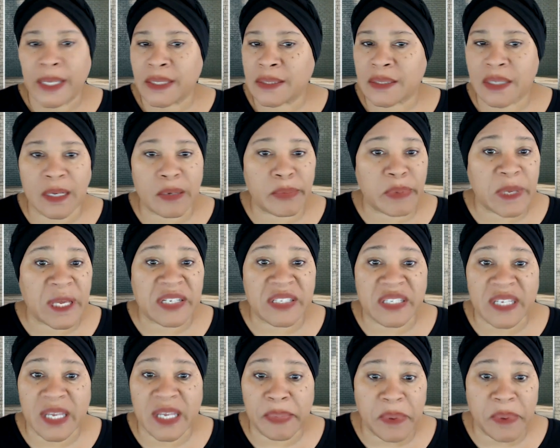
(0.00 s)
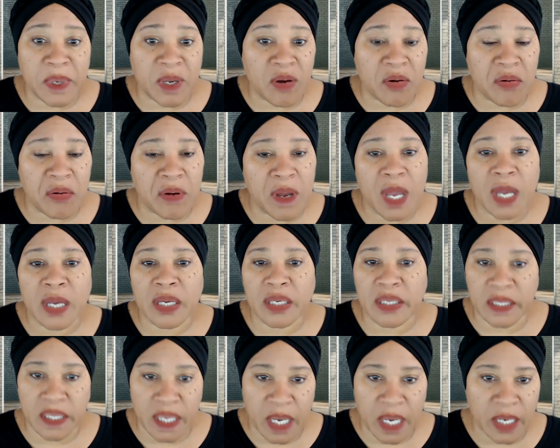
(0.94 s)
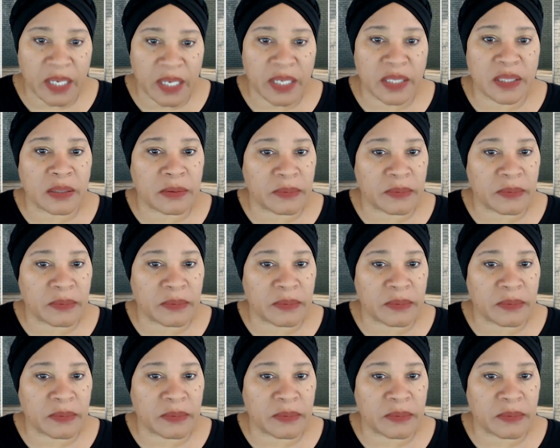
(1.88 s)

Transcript: It's going to be a typical Young and